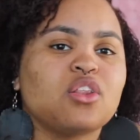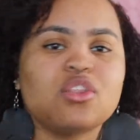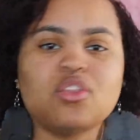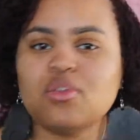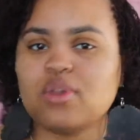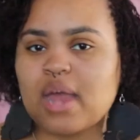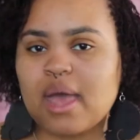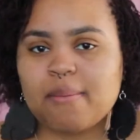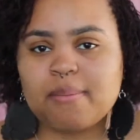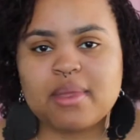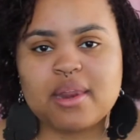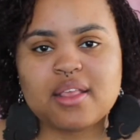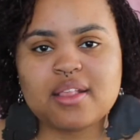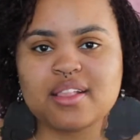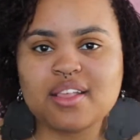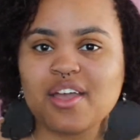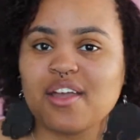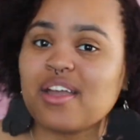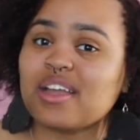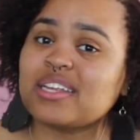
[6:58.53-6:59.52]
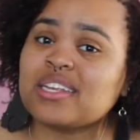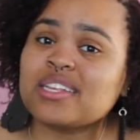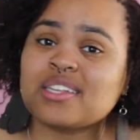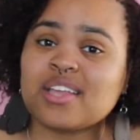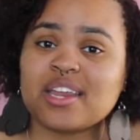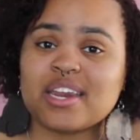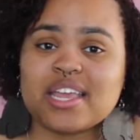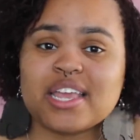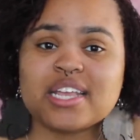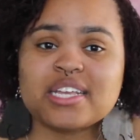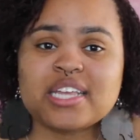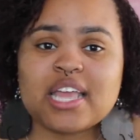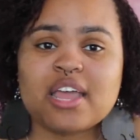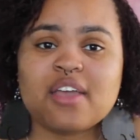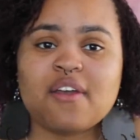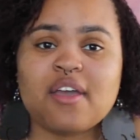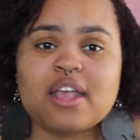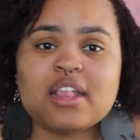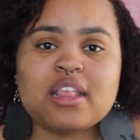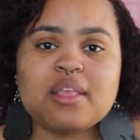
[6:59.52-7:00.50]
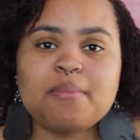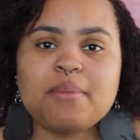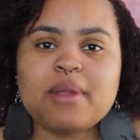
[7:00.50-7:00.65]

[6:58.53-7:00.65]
do not be discouraged. It's gonna itch like crazy.